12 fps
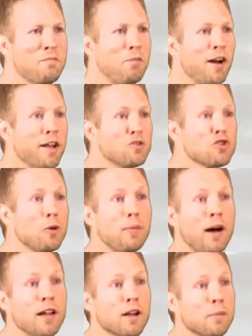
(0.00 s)
My name's John
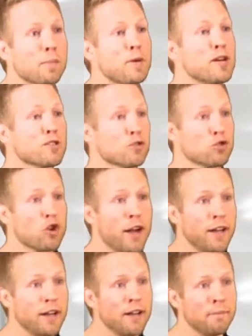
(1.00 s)
Bell, I'm a personal
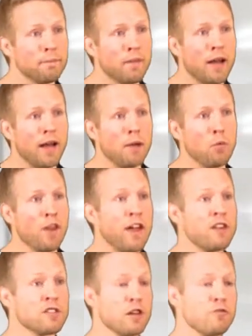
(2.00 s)
trainer. One of the
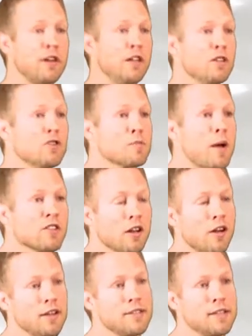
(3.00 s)
areas I really do
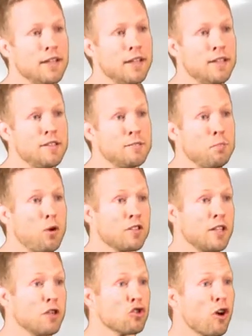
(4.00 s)
specialise in is
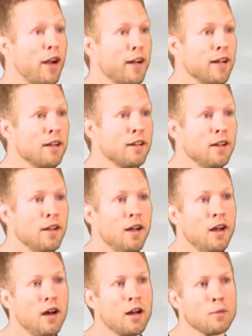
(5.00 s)
boxing training,
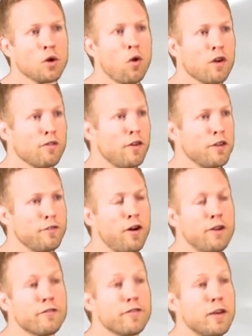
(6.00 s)
and I'm a qualified
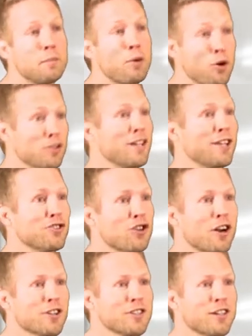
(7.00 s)
fight fit boxing
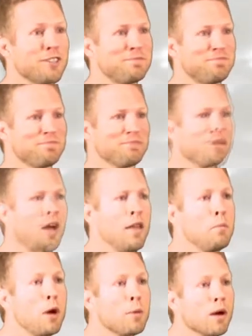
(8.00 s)
instructor. At
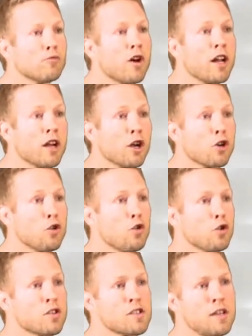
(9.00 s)
the moment I'm running a
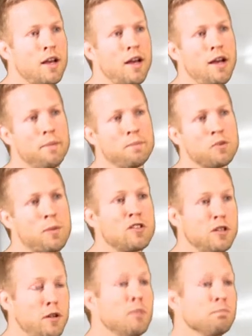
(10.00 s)
course
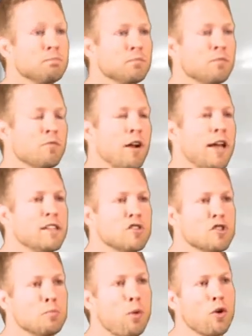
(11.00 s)
especially relating
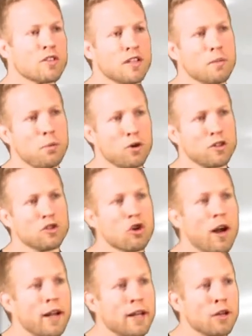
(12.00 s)
to boxing and boxing
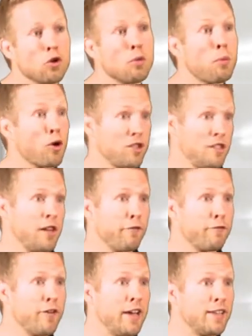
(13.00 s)
training called Box
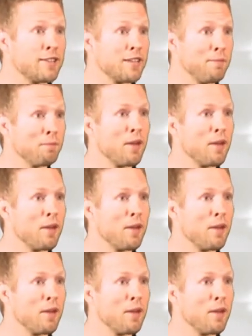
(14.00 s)
Yourself Fit,